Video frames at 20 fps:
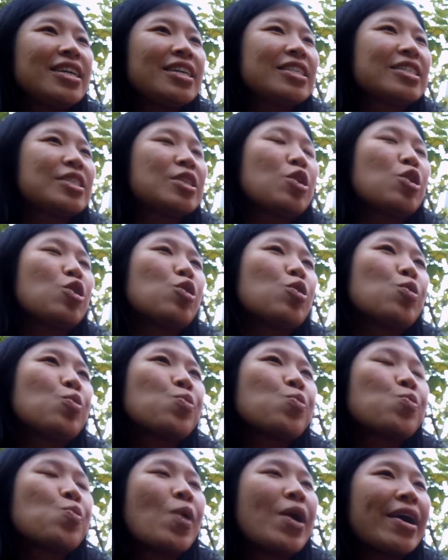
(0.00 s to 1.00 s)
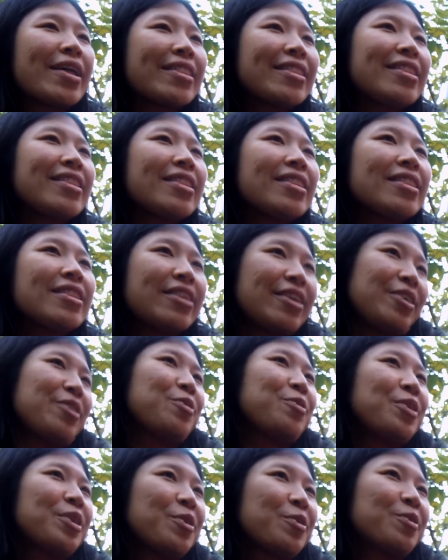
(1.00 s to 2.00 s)
So one
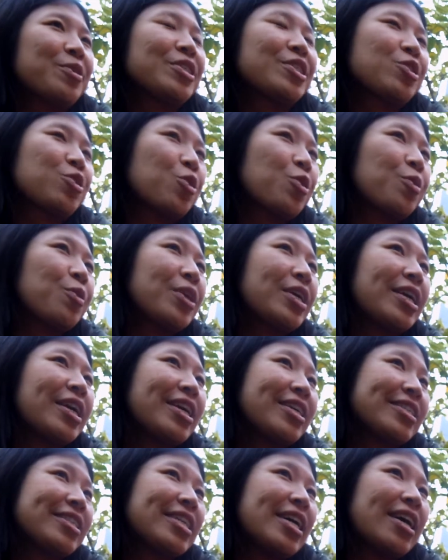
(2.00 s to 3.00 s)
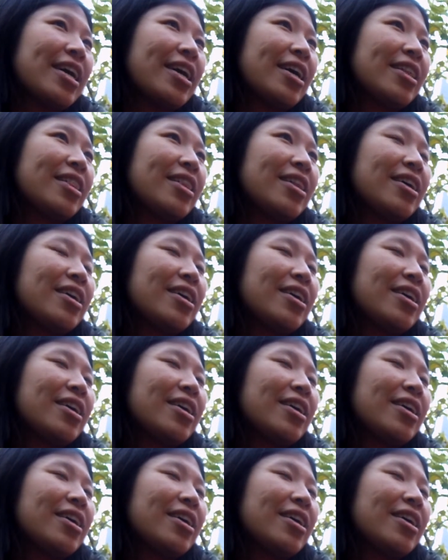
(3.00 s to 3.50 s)
theory or story is that